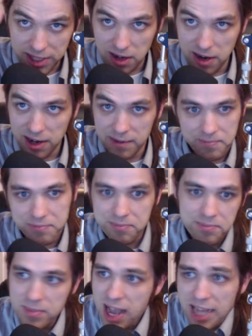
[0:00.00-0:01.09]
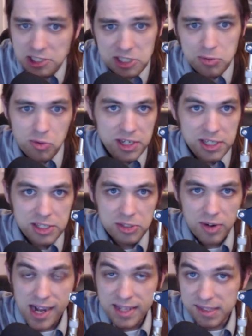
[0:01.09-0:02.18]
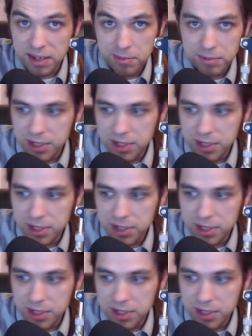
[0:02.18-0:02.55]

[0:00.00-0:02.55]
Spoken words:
are. I just wanted to try some,